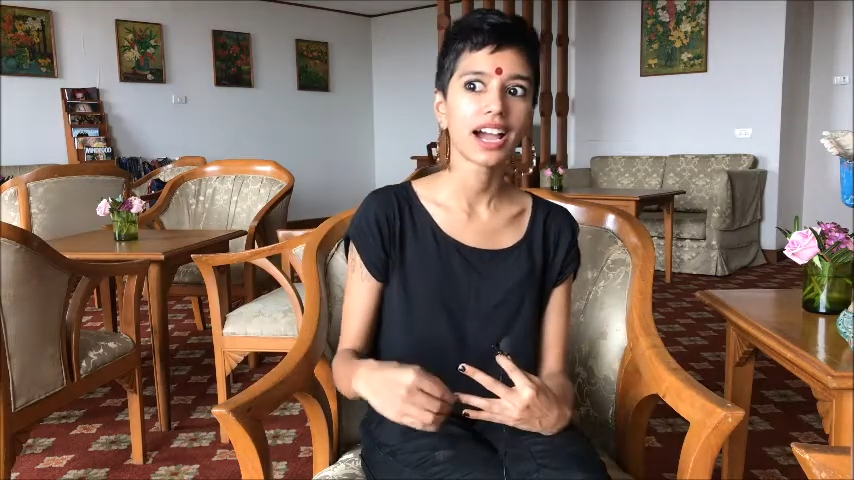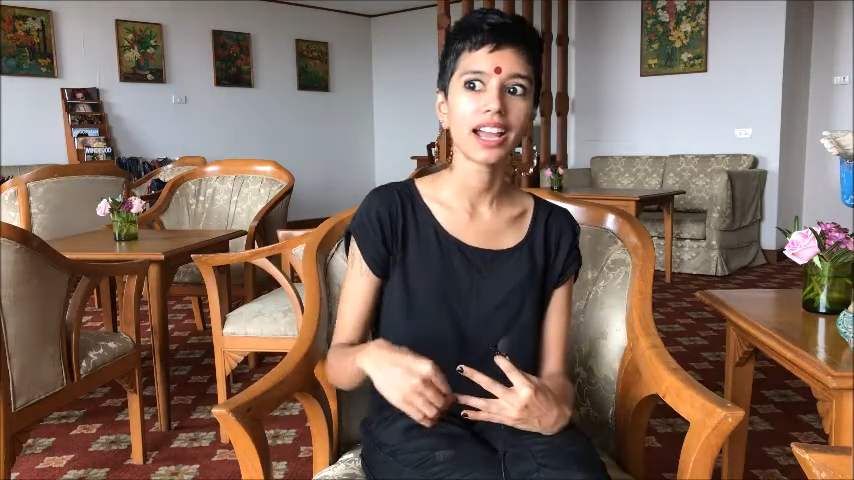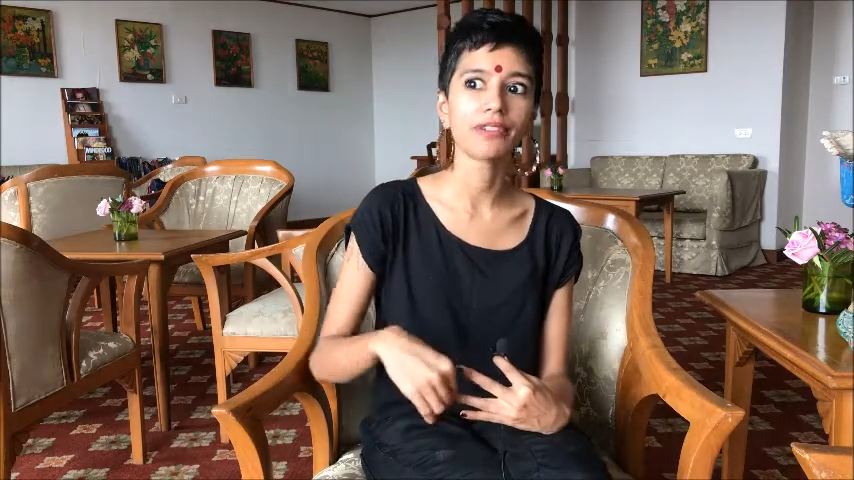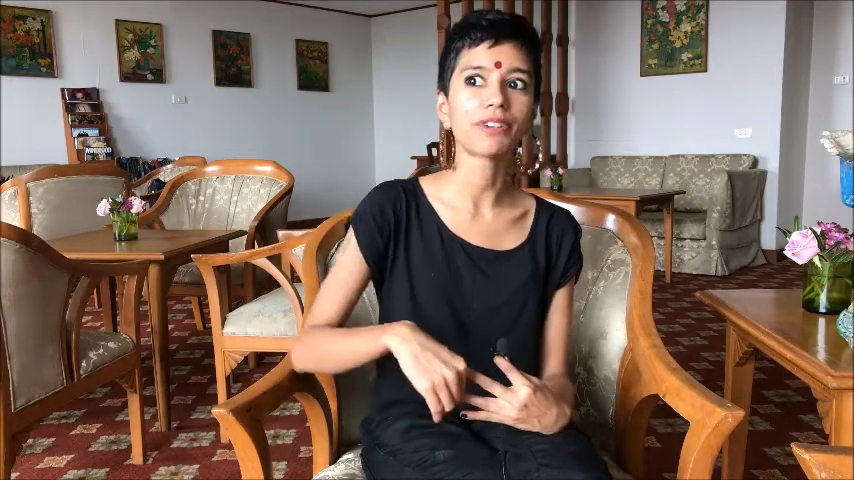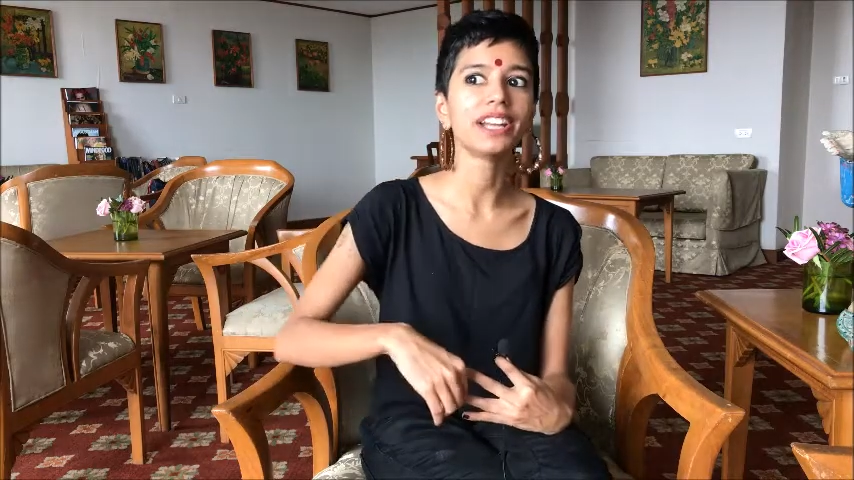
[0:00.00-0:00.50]

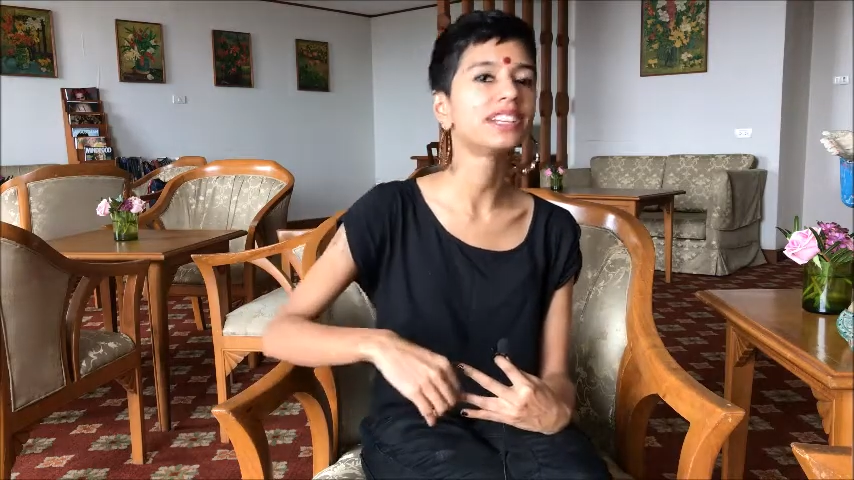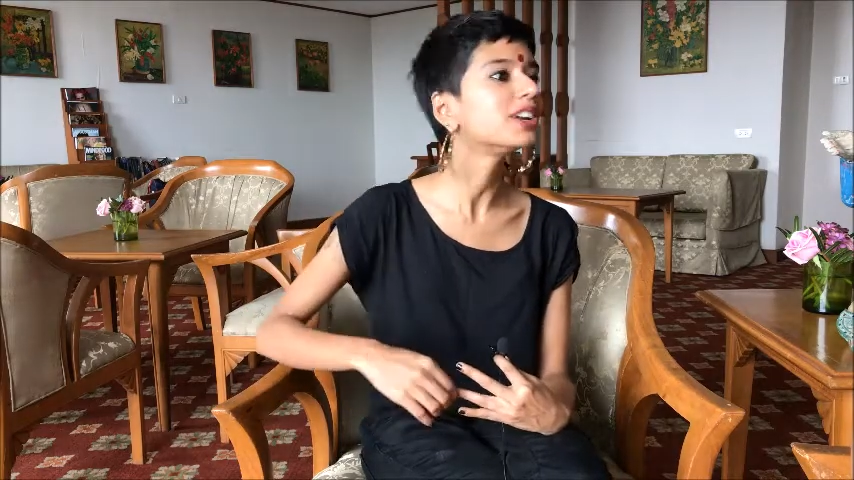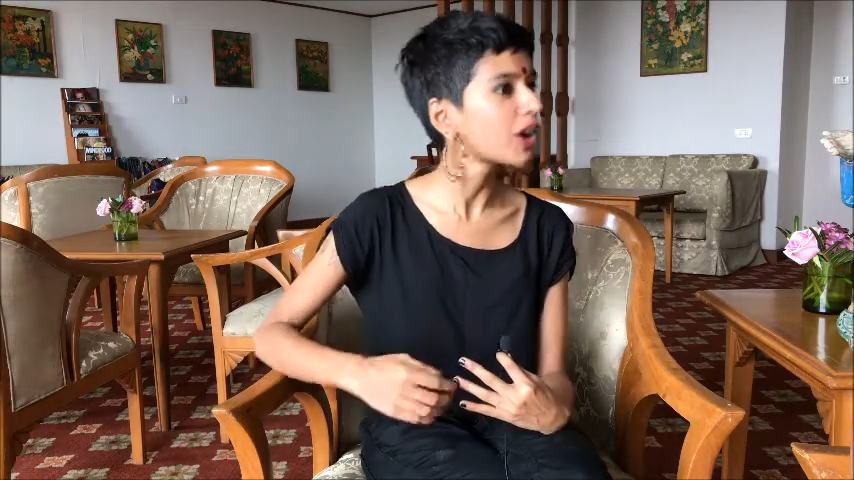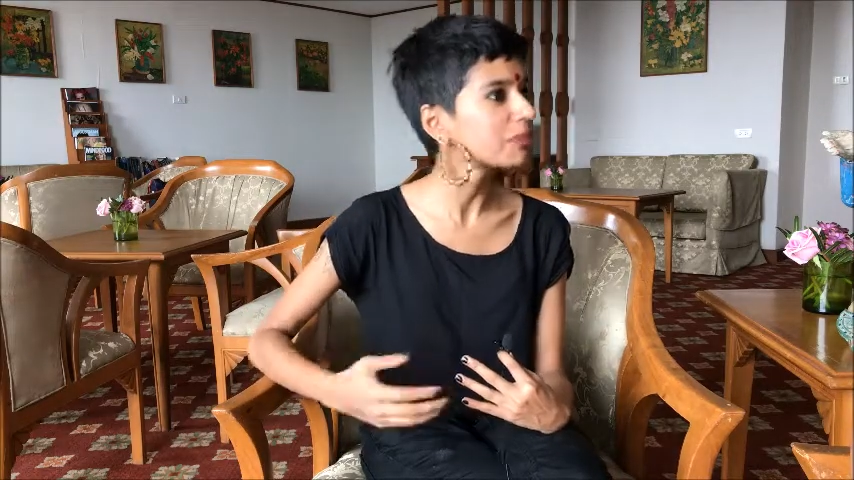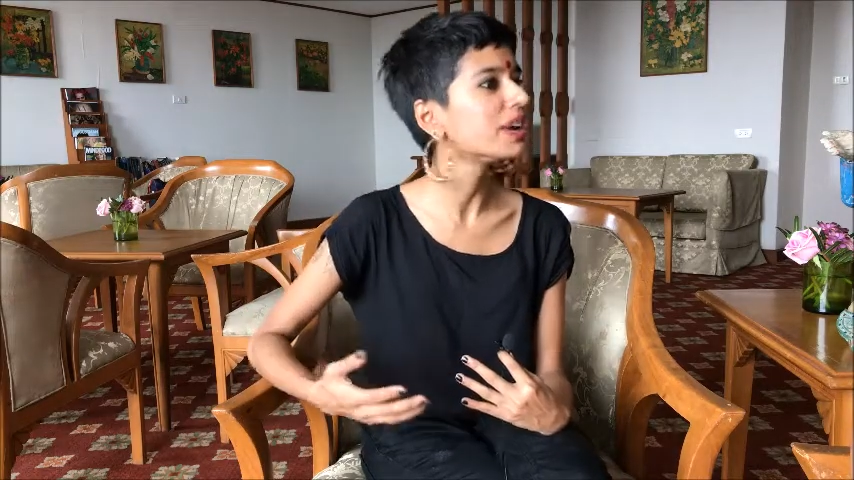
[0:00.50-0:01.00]
if I did
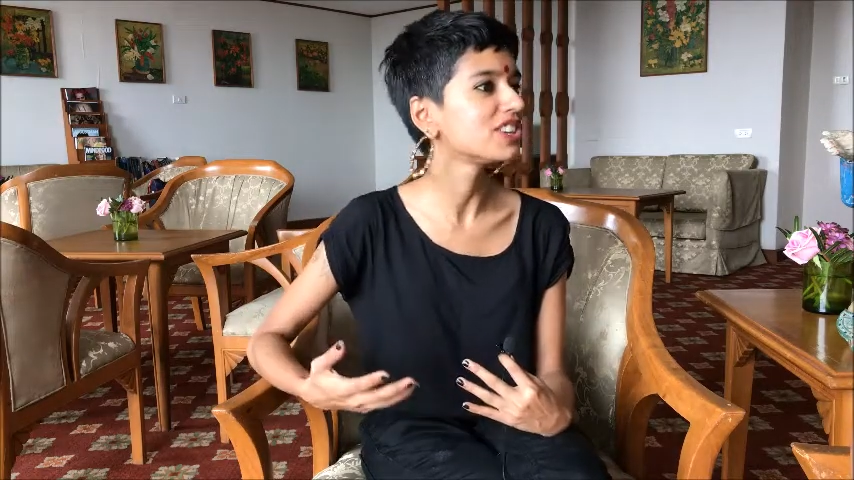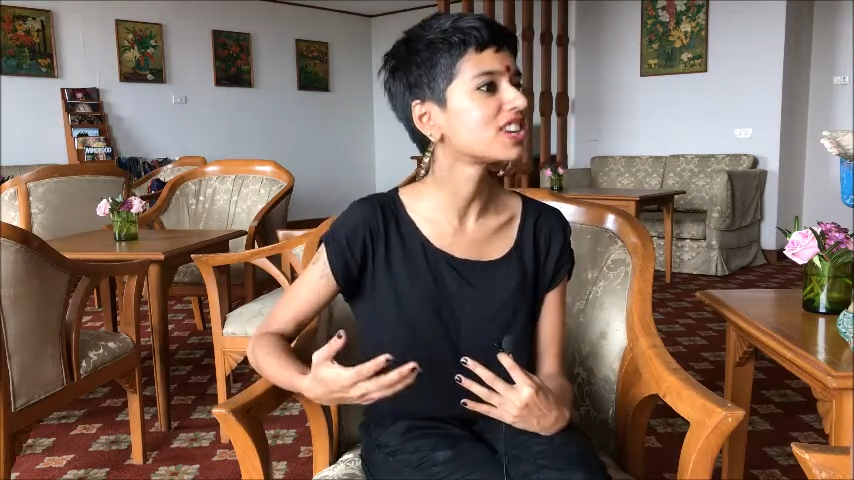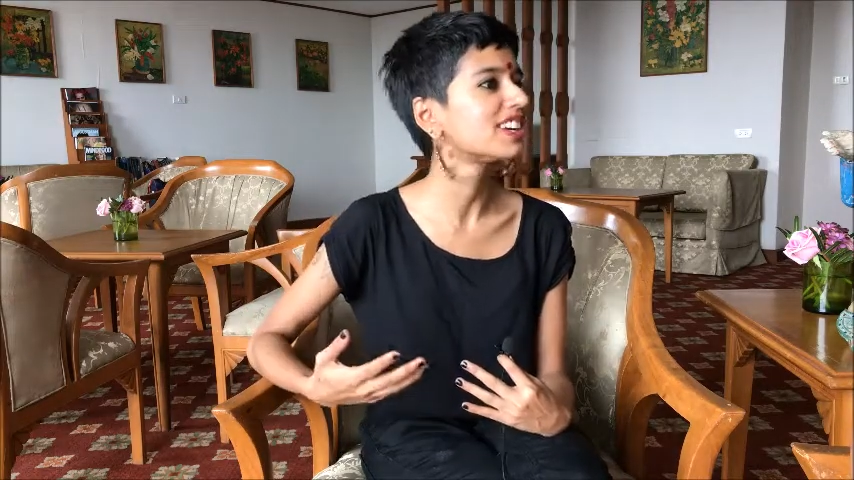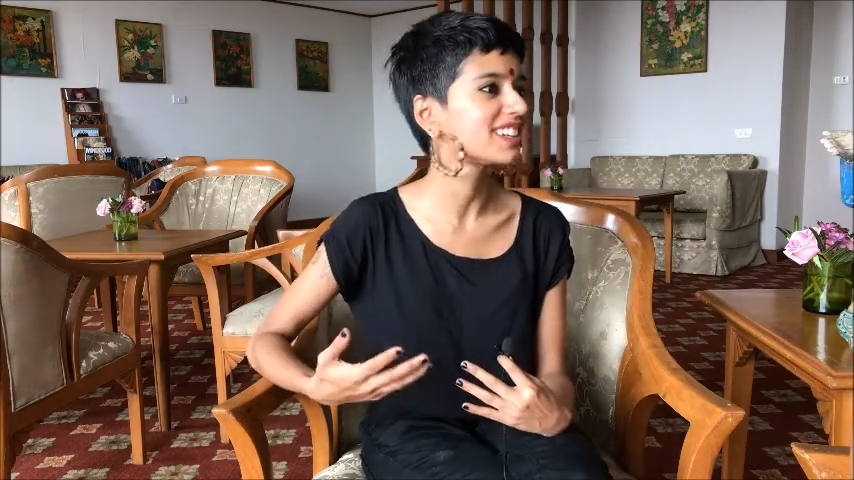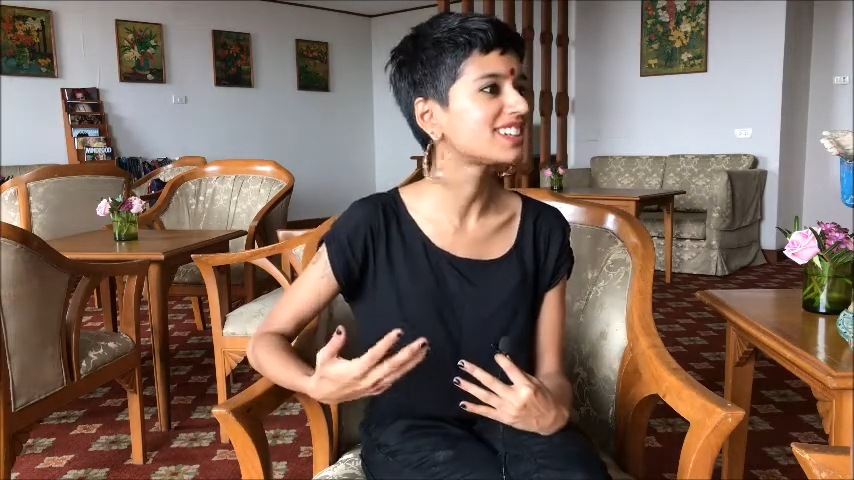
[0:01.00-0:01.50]
not
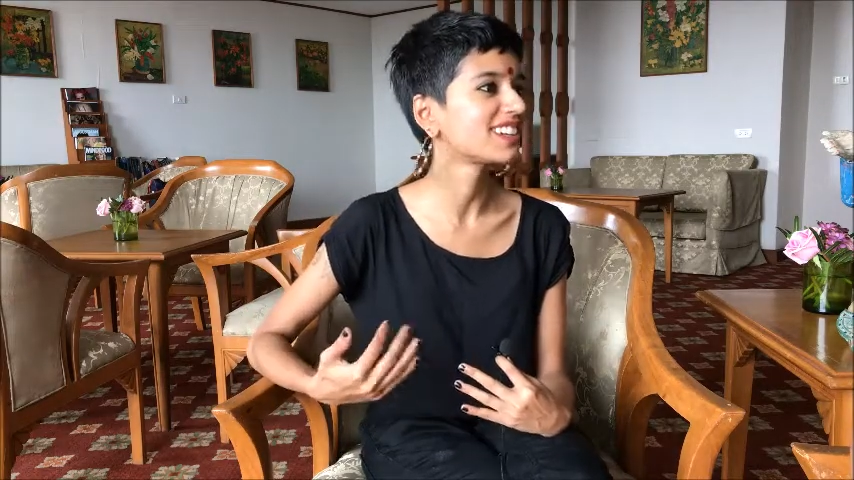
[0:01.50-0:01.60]
mention it,